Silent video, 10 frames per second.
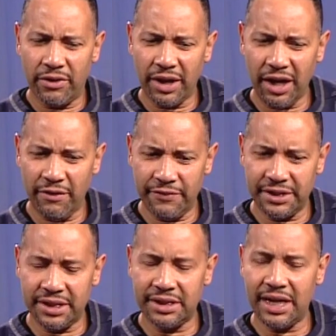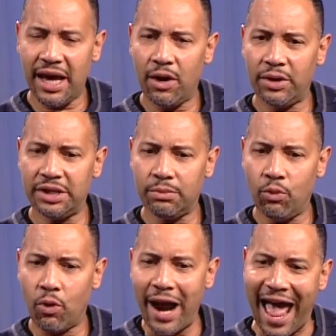the emphasis now is
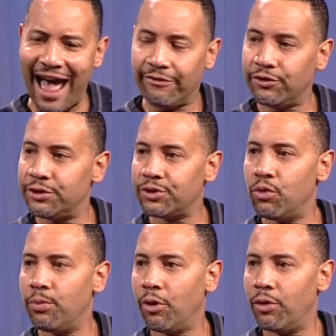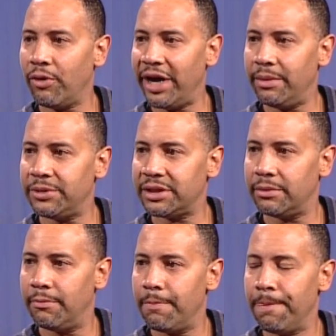more after school programs. Mm
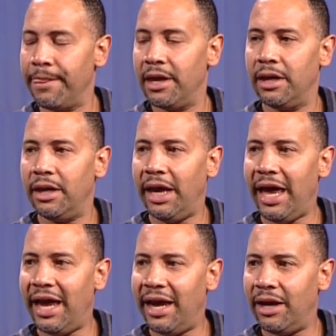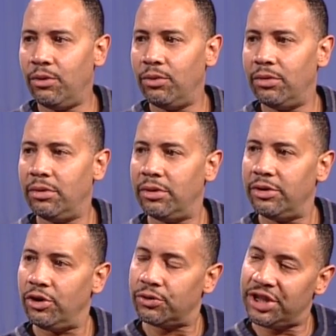-hmm. And,
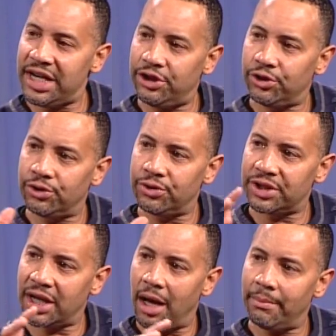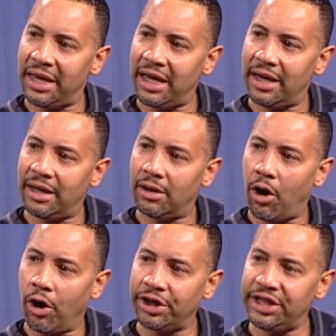you know, teachers come in,
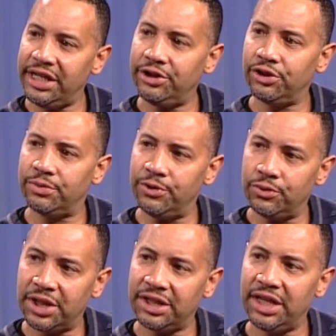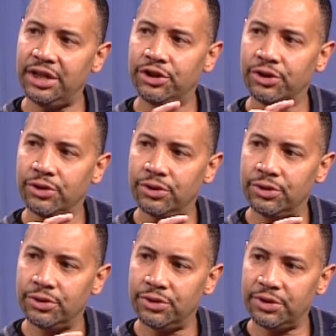art teachers, music
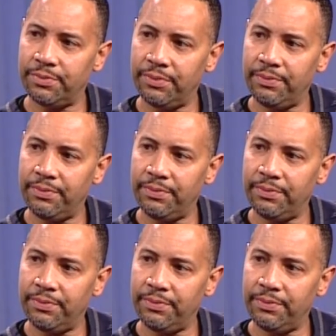teachers,